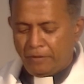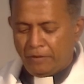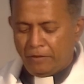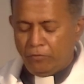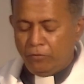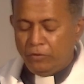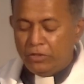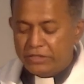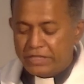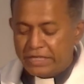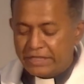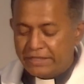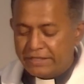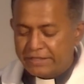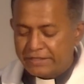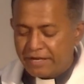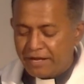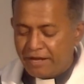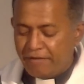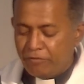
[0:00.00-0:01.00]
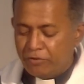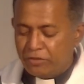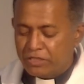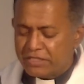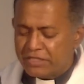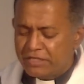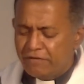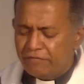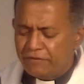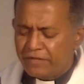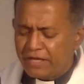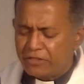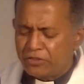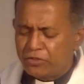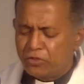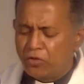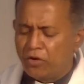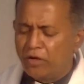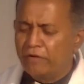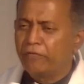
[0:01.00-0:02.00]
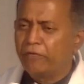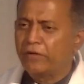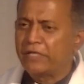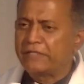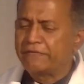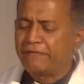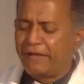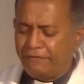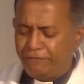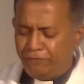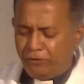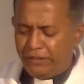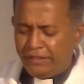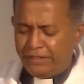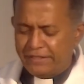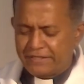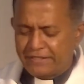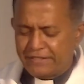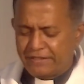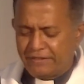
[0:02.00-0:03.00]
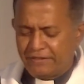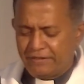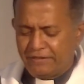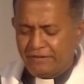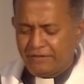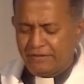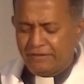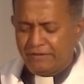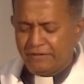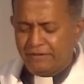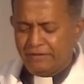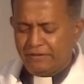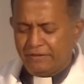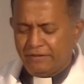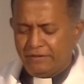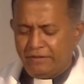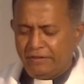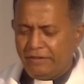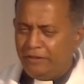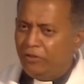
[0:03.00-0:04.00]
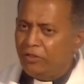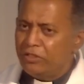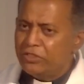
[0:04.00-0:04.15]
Will you take this time to just give thanks to God for his faithfulness? Not